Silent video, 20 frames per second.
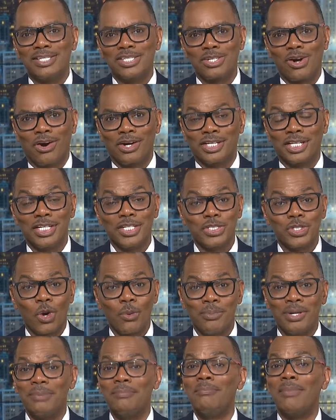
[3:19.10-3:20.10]
Scarlett is
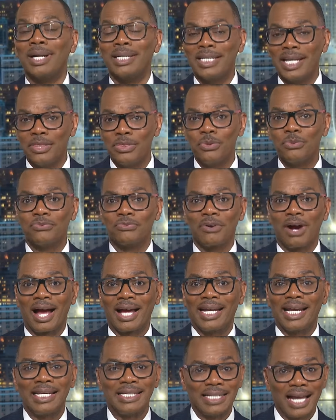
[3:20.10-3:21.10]
open Monday through
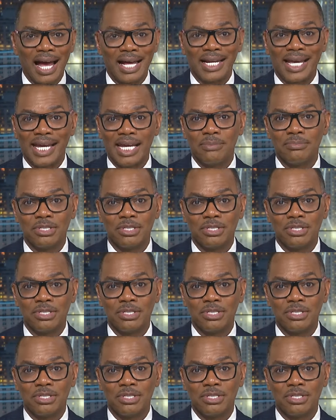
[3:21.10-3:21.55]
Friday, 9 a.m.